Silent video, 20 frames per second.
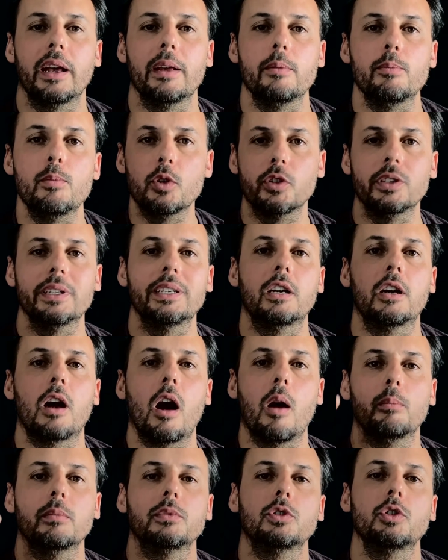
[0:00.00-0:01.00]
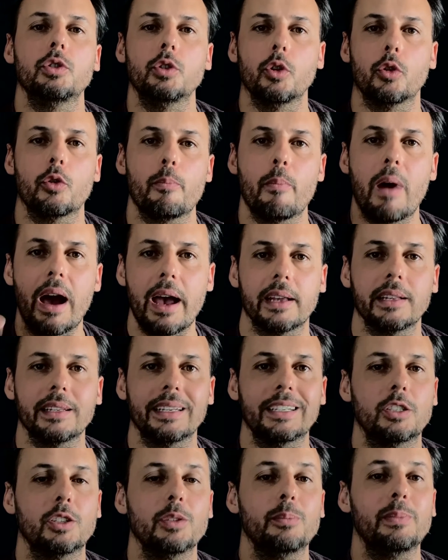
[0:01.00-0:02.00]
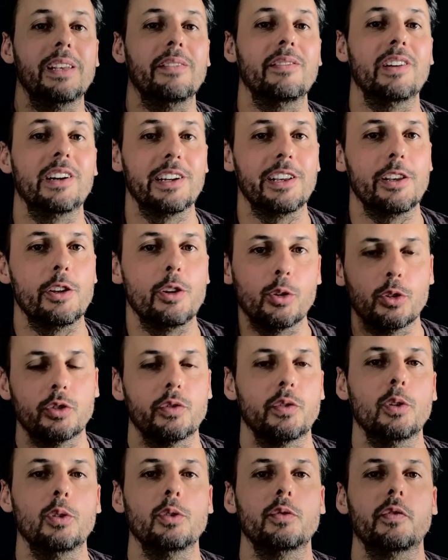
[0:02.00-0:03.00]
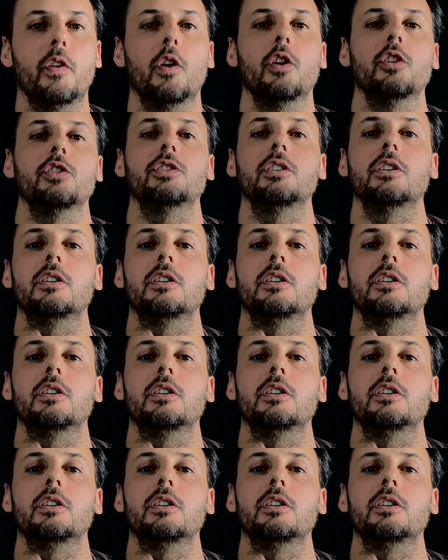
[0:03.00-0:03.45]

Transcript: and music come to your mind. It could be very useful for the